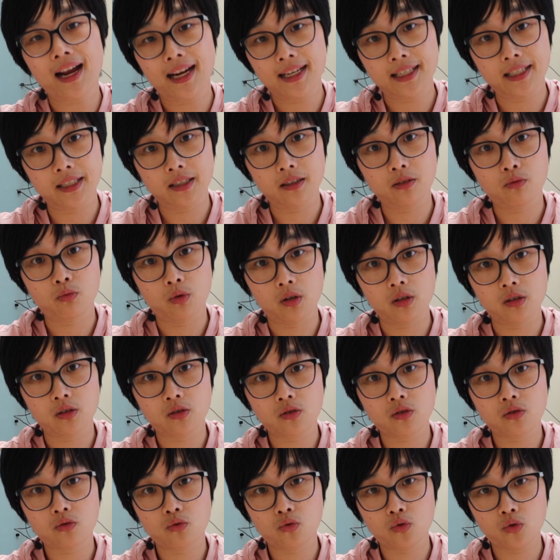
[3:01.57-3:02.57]
idea
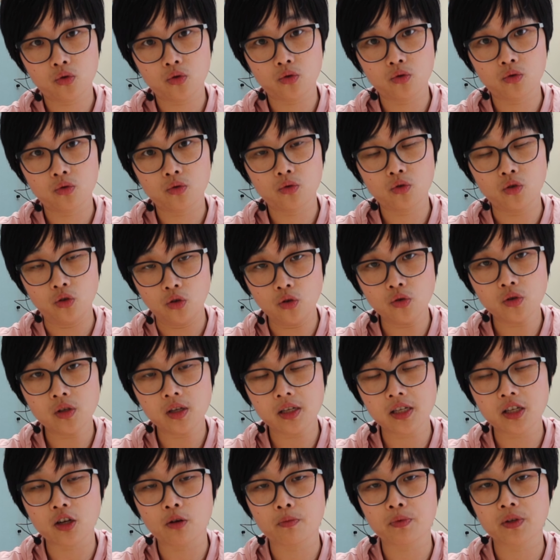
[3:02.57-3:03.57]
was to use
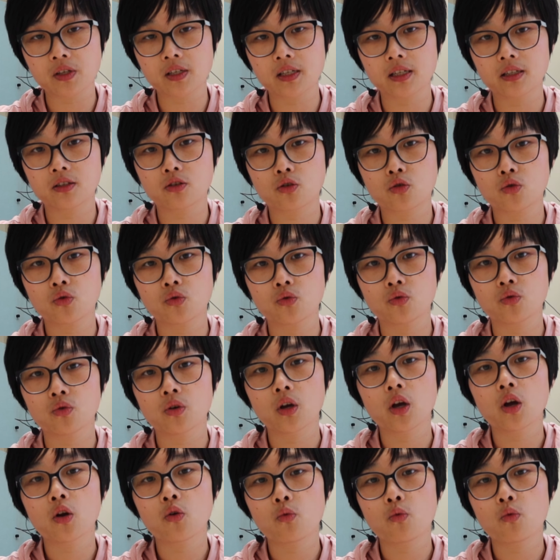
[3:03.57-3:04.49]
the sale proceed to